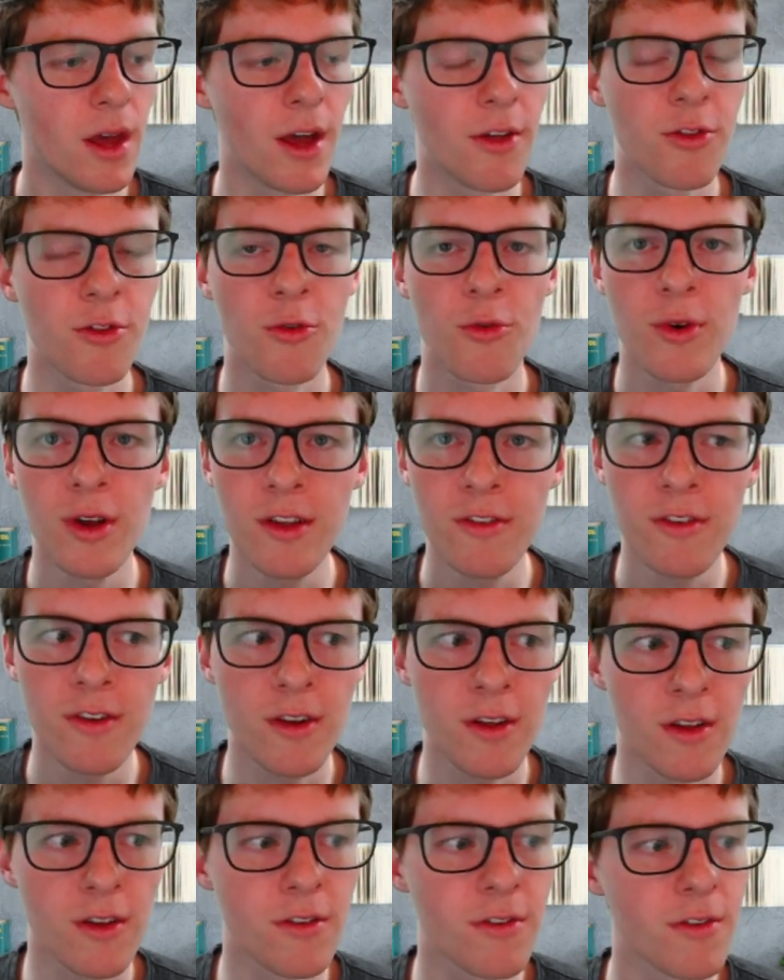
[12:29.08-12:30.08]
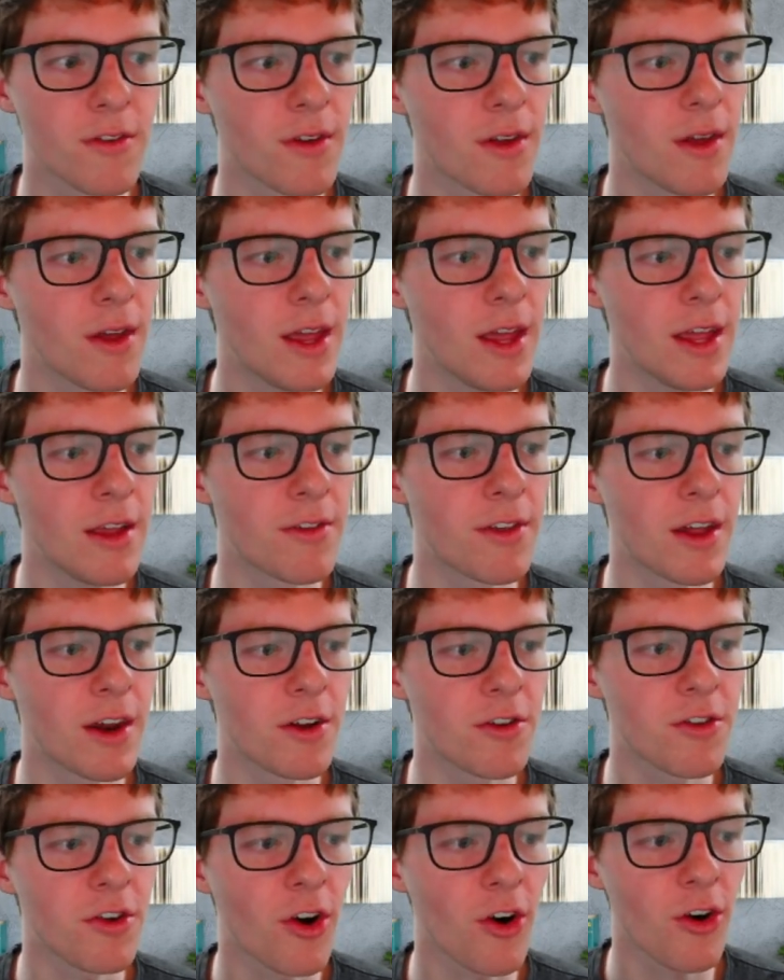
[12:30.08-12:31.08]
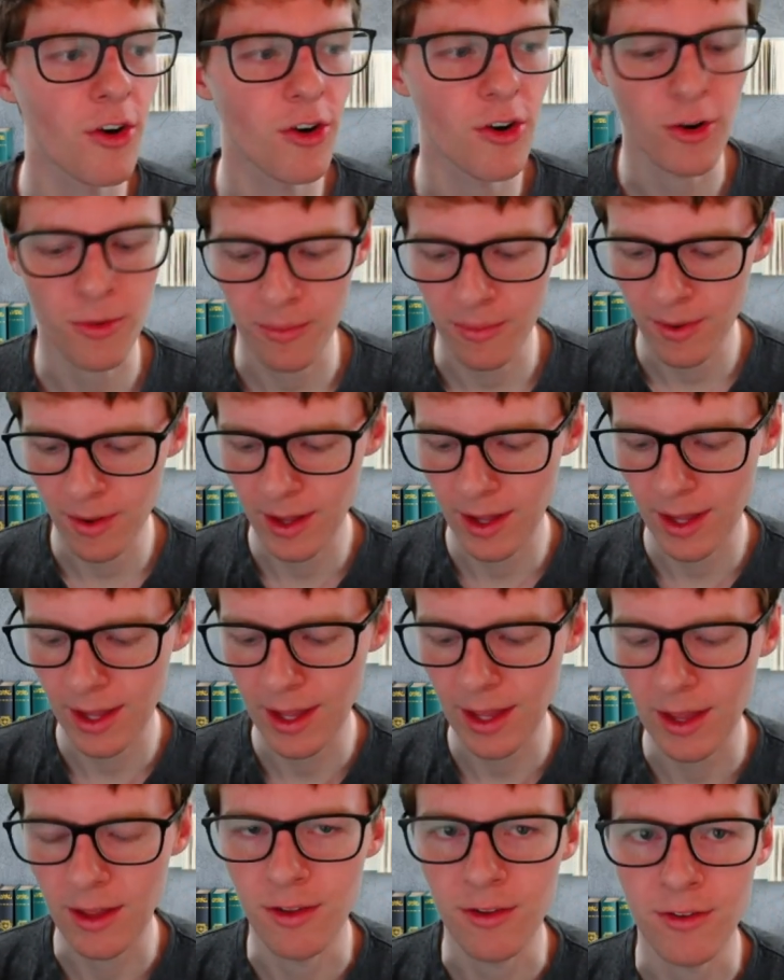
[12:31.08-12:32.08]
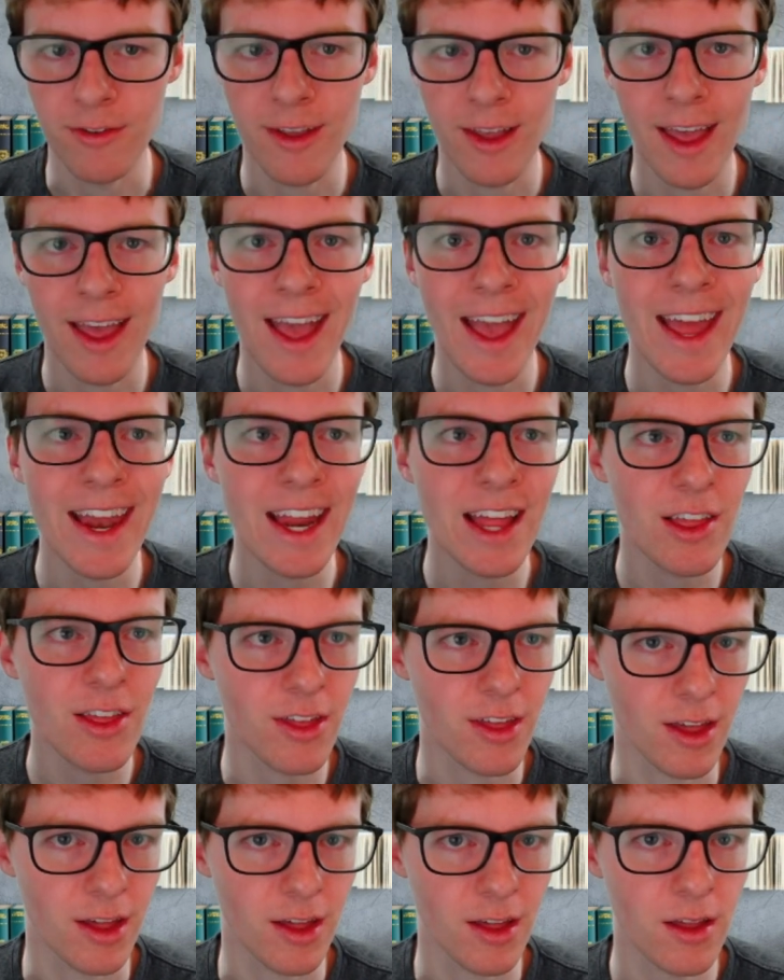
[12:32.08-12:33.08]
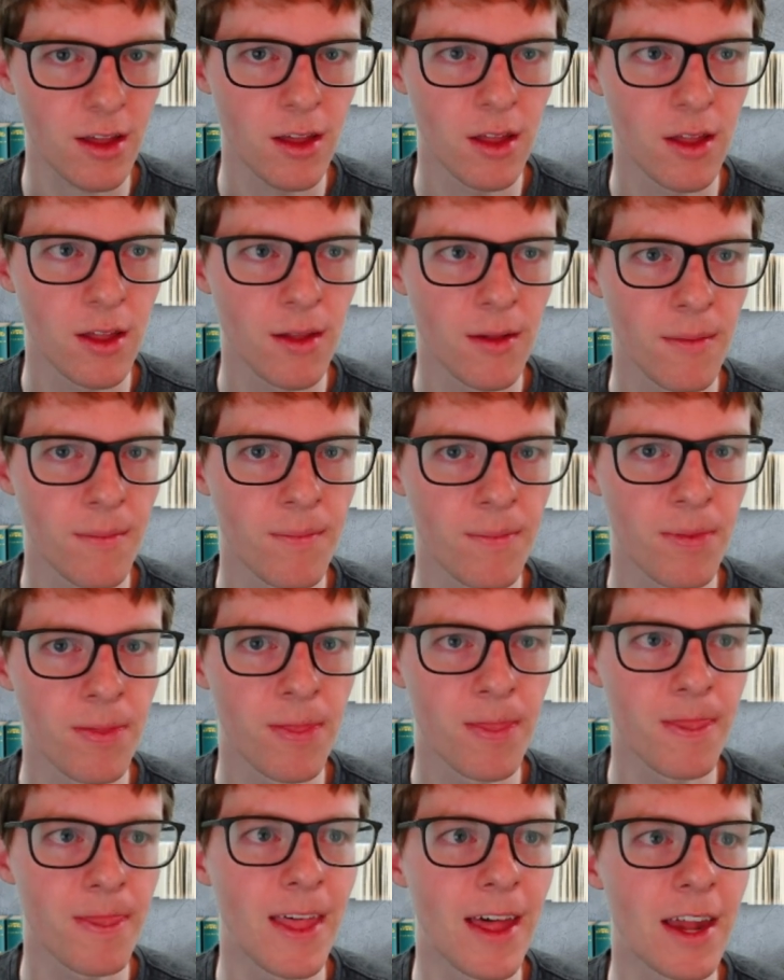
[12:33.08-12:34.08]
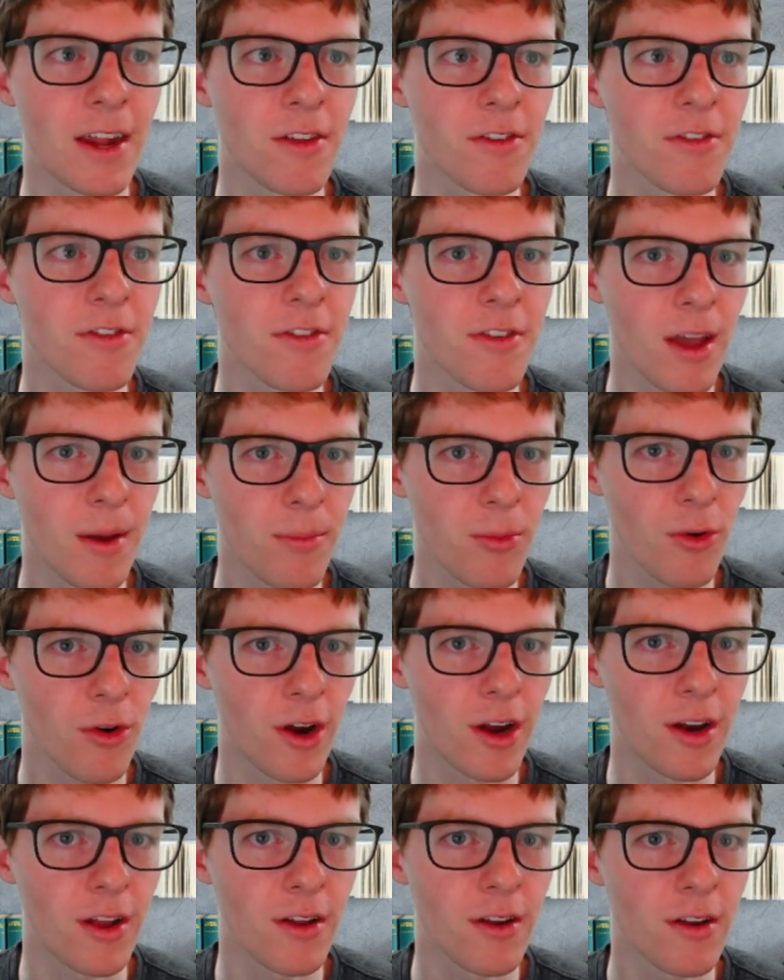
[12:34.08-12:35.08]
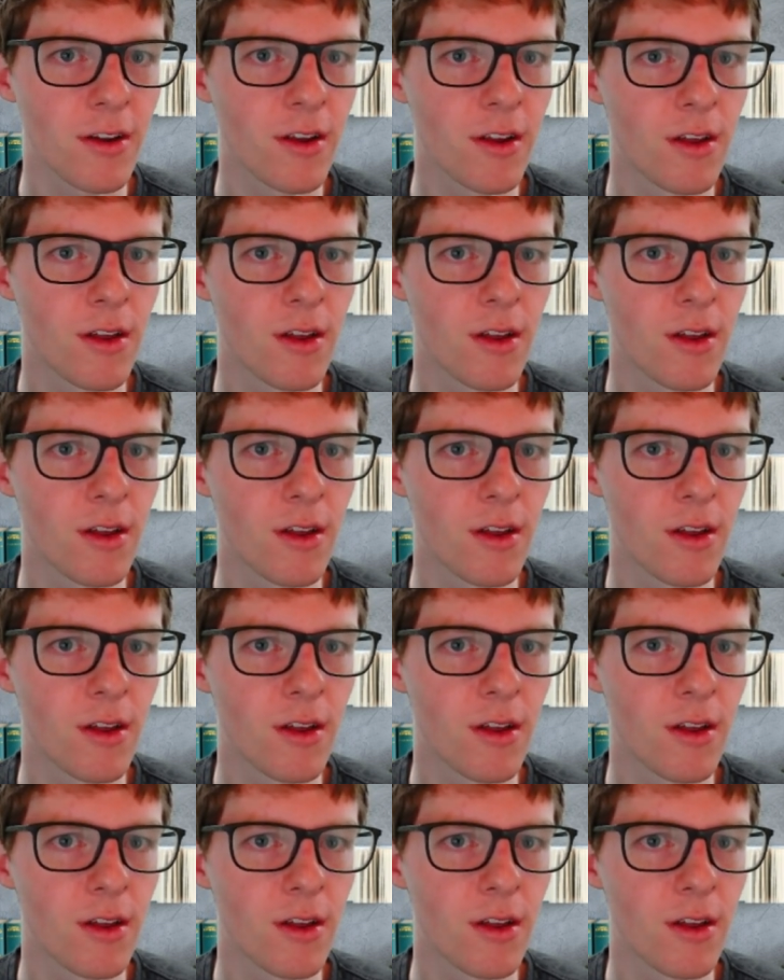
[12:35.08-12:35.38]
And the reason is that a term is anything that is separated,